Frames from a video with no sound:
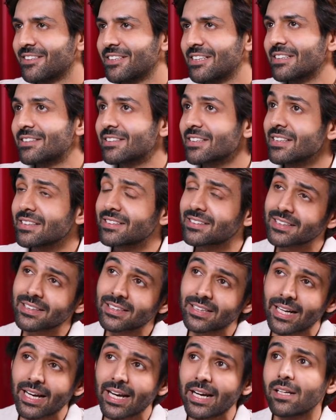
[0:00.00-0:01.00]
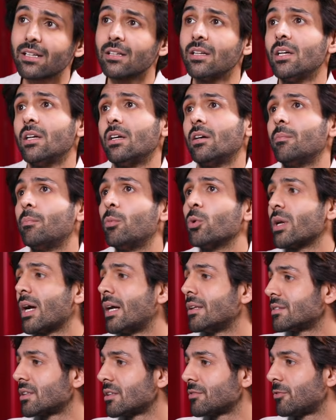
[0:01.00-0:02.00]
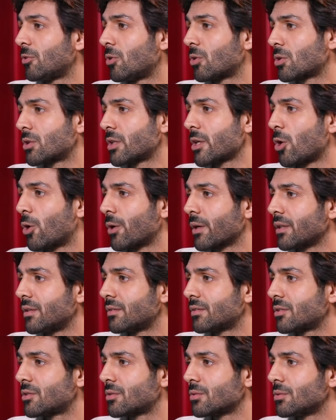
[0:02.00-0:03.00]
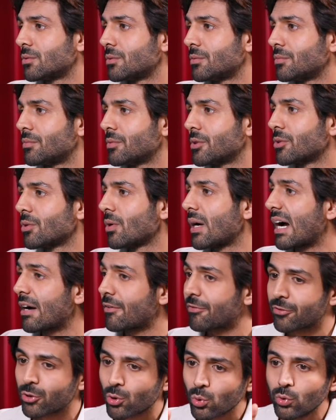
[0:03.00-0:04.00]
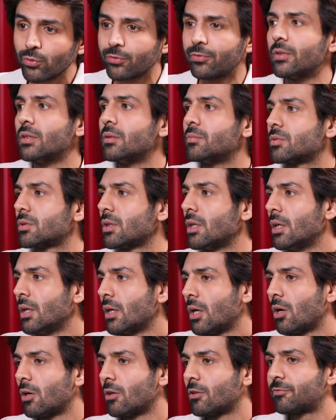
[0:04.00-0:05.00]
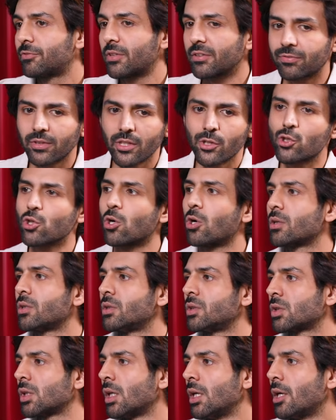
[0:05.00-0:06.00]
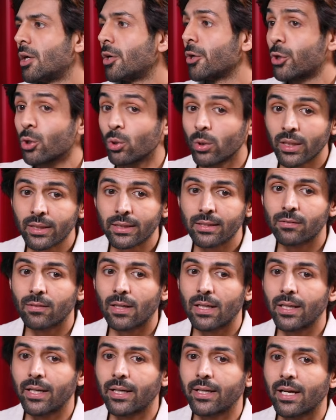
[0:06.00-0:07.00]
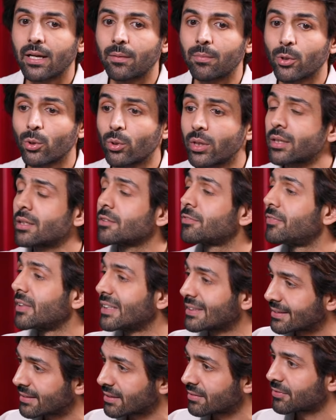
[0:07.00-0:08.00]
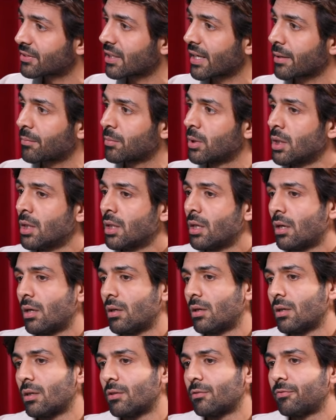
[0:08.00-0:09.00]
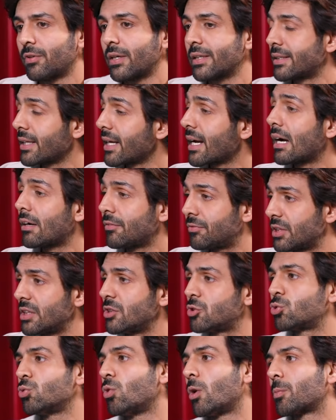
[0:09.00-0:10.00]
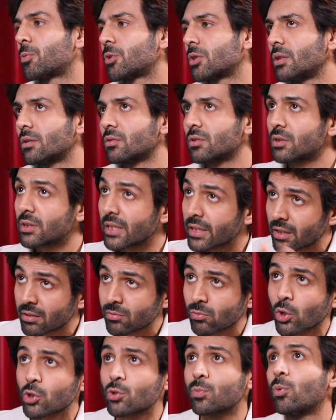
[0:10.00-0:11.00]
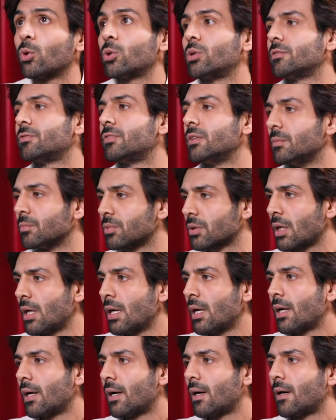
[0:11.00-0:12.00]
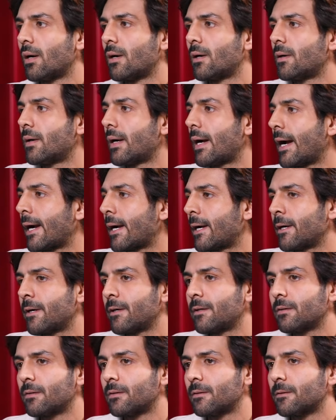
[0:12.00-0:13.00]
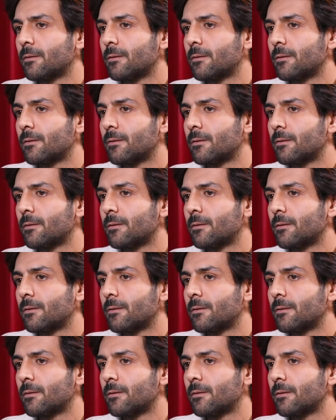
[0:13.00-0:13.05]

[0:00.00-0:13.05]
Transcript: it's a great bonanza for the audience to you know, have two films of different genres during Diwali time, during the festive time, where they have these two options. They can watch both the films, and